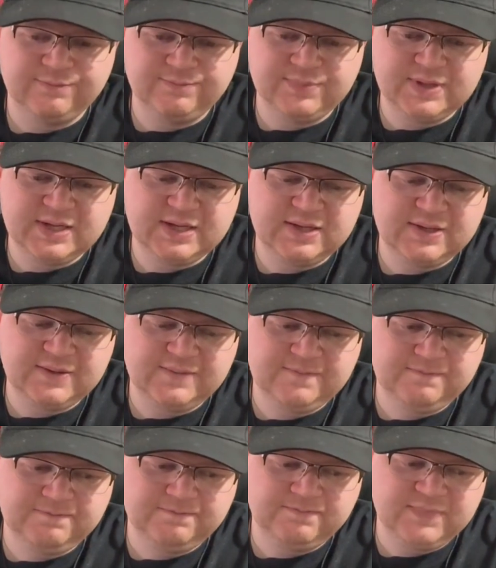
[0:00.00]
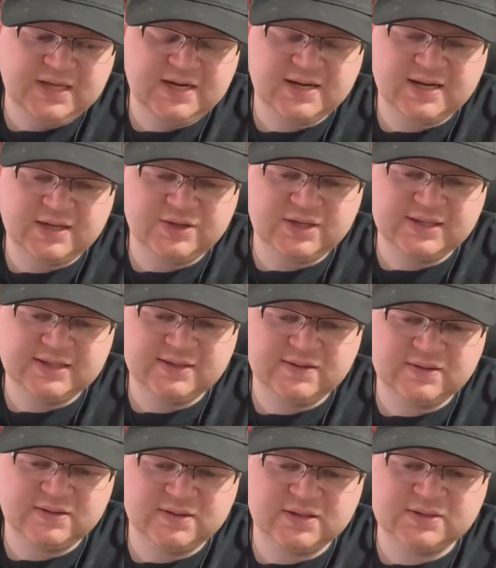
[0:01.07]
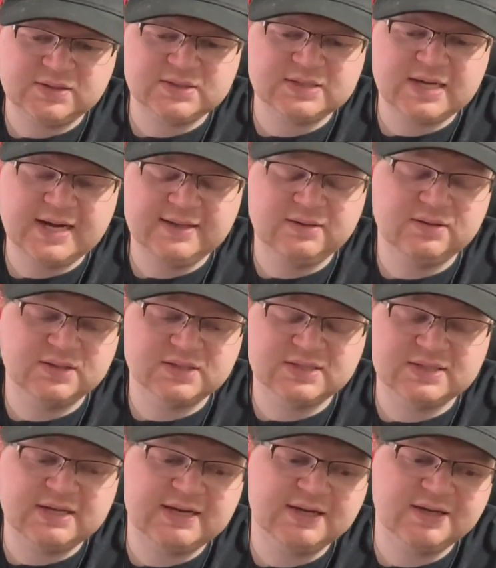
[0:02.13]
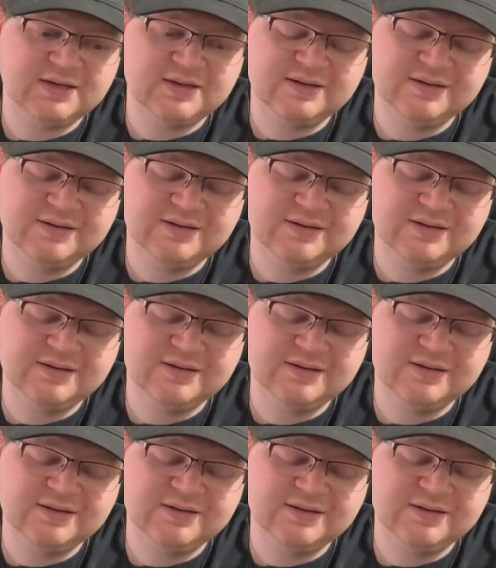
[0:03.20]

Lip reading: But yeah, I think the design looks sick.